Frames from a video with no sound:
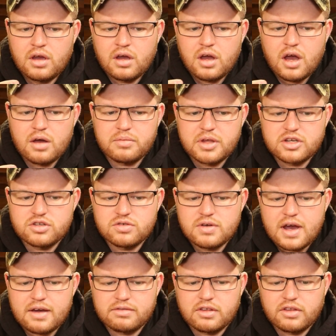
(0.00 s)
them. They do
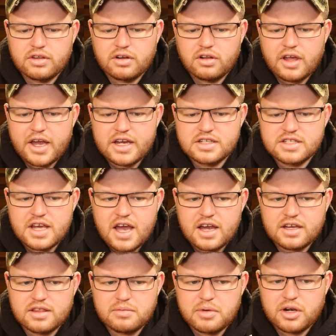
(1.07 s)
have the little egg
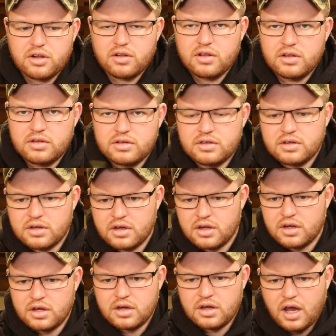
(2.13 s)
sac in the middle.
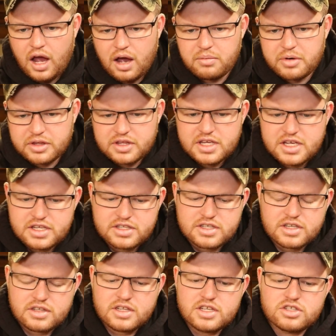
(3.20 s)
But
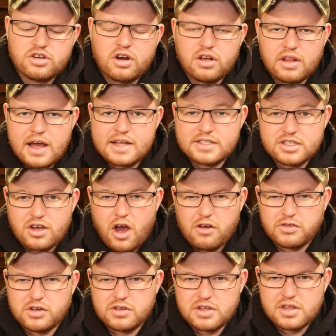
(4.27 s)
these are a lot
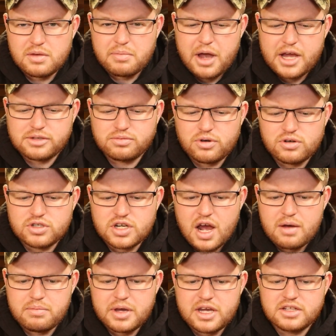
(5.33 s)
softer than the Bass Pro
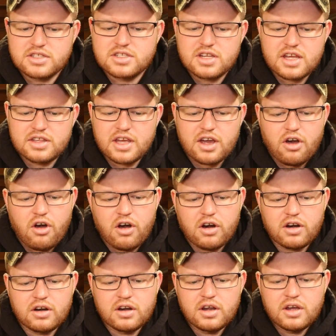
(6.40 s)
Shop baits, and they
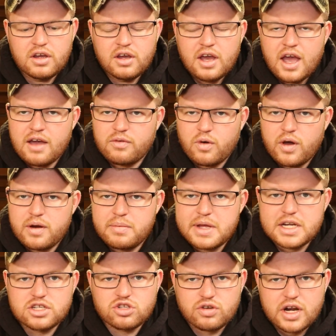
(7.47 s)
have quite a bit
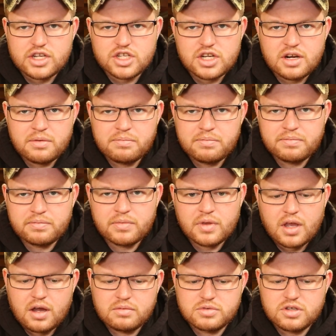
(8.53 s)
of stretch in them.
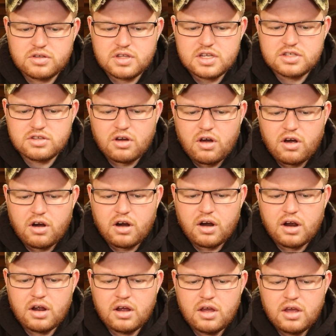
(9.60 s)
So these are